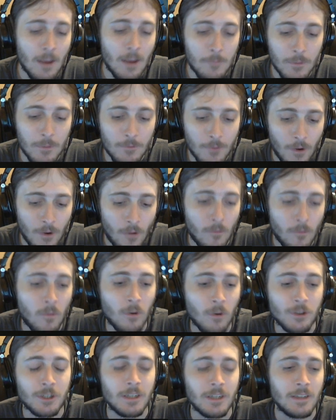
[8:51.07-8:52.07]
And I've been very
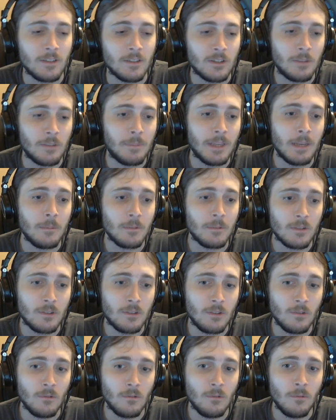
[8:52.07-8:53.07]
fortunate to be able
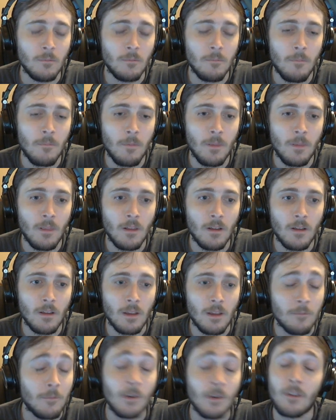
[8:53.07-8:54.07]
to,
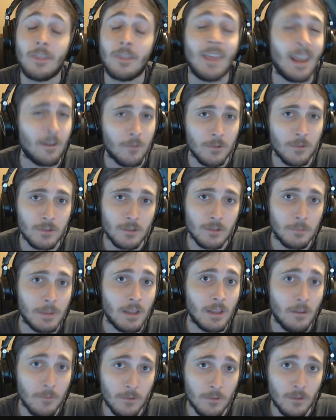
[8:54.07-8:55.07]
and very thankful to
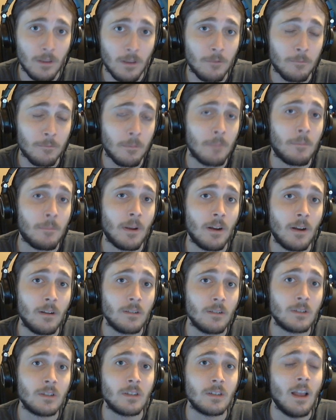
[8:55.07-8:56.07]
be able to live with my
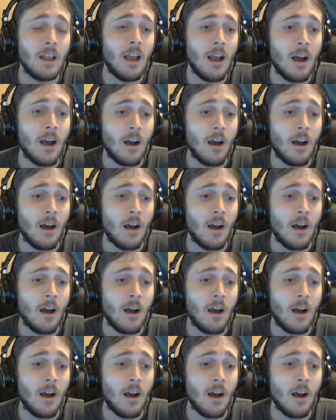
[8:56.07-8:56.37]
parents.